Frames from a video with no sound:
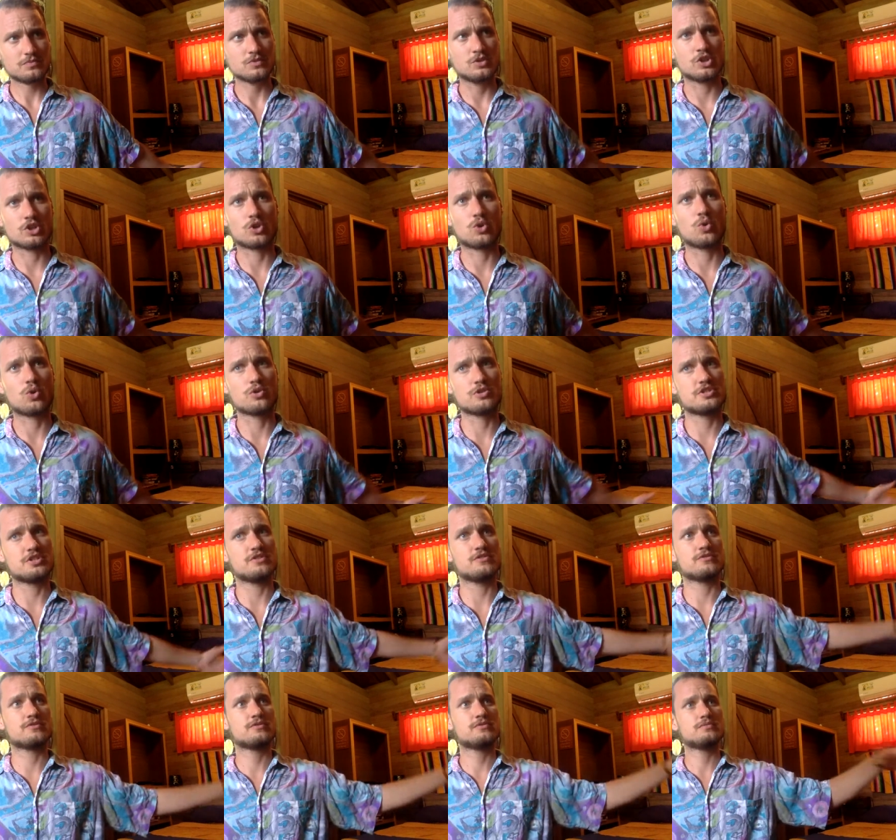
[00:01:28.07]
the course
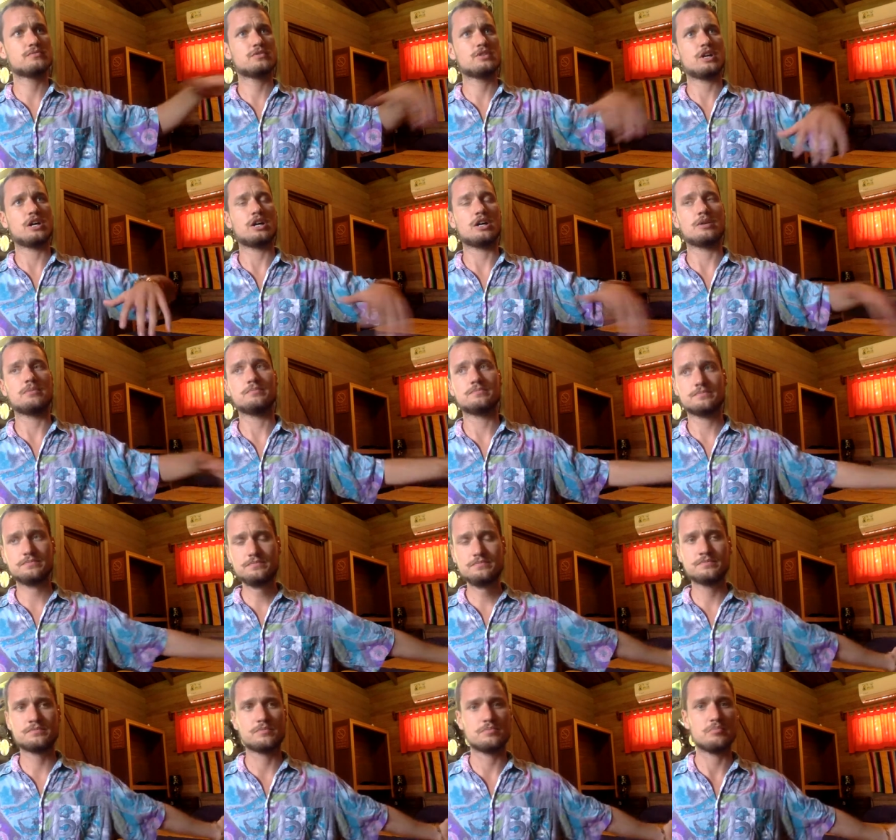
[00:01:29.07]
of um,
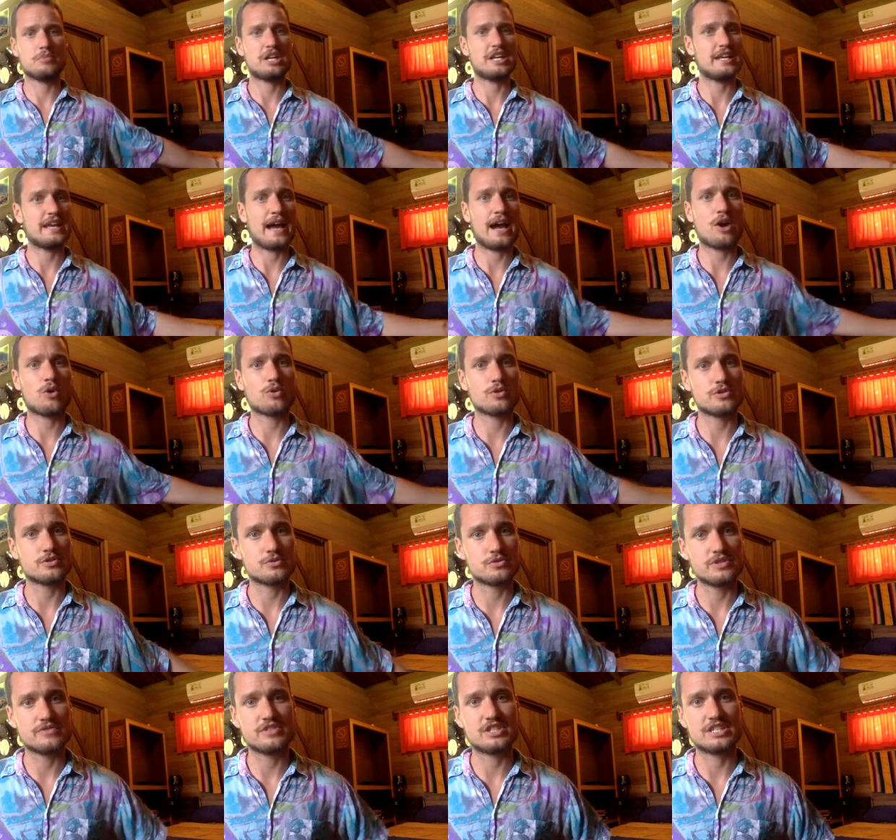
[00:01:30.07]
many hours
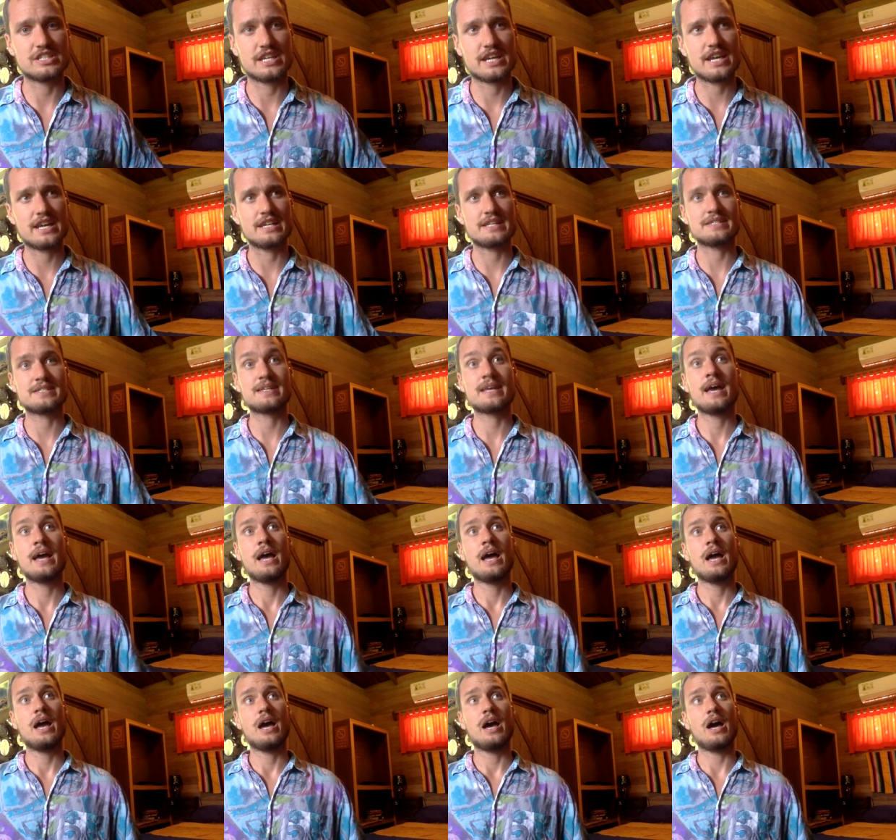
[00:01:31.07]
or even days,
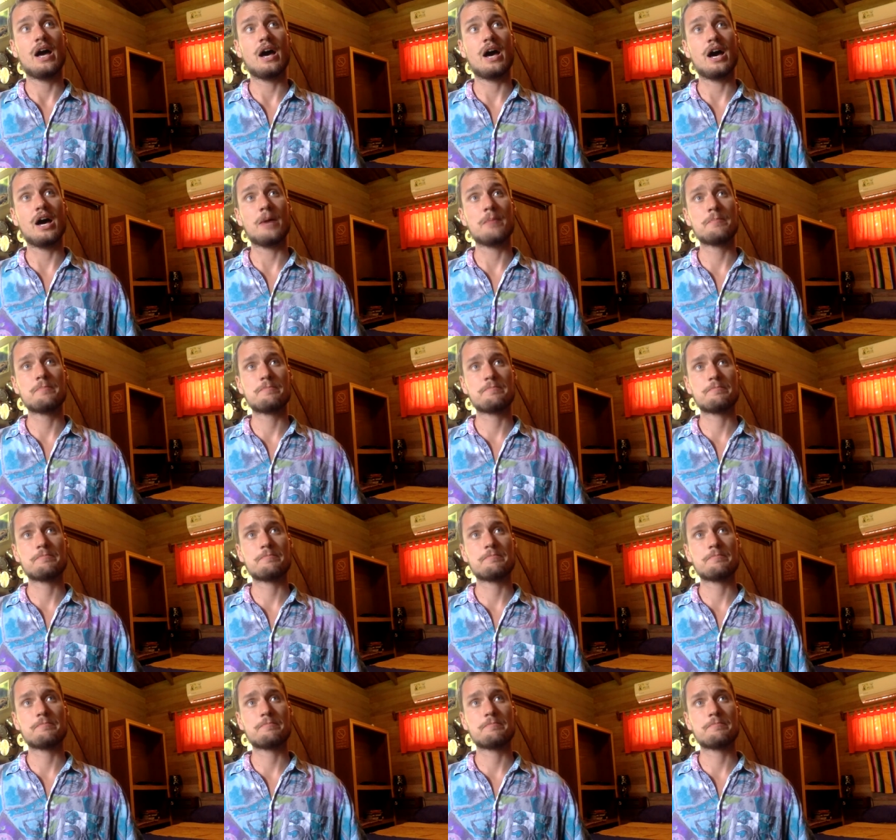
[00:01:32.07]
uh,